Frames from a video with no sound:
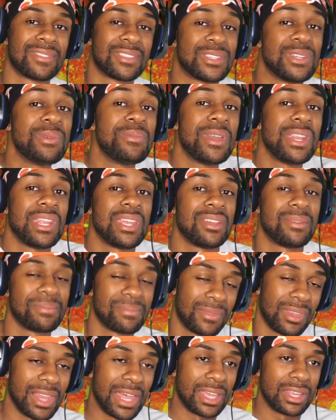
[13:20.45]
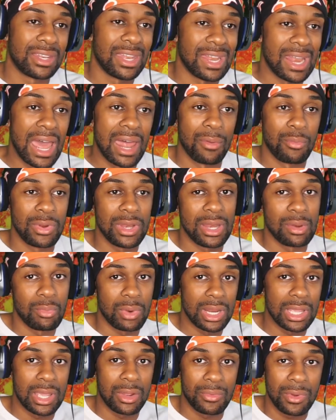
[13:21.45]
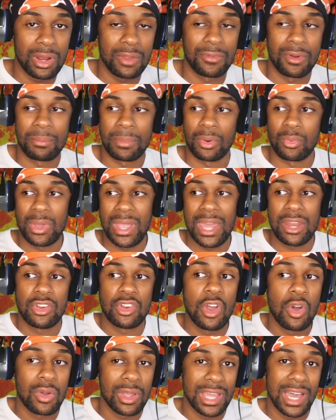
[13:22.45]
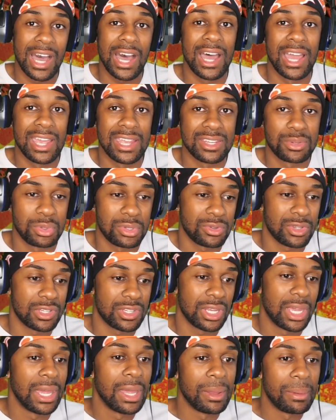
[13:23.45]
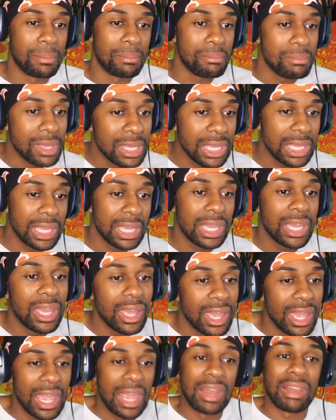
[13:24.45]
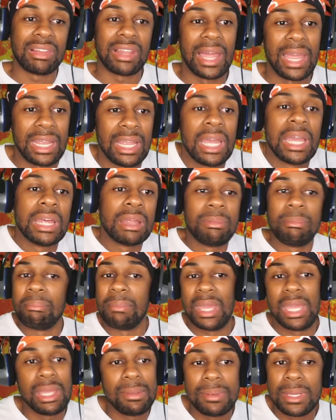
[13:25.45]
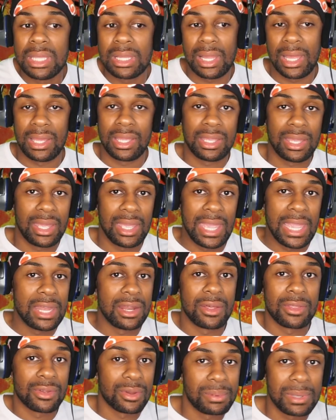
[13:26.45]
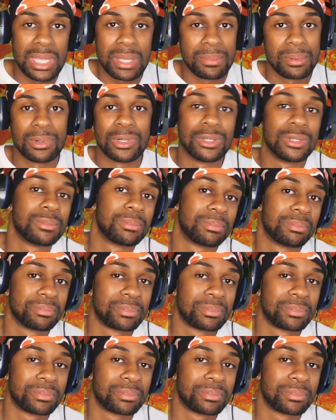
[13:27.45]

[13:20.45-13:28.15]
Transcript: Too many. Like, not, we didn't want to get rid of them, but we had no guys. It was just me and like maybe like eight other people.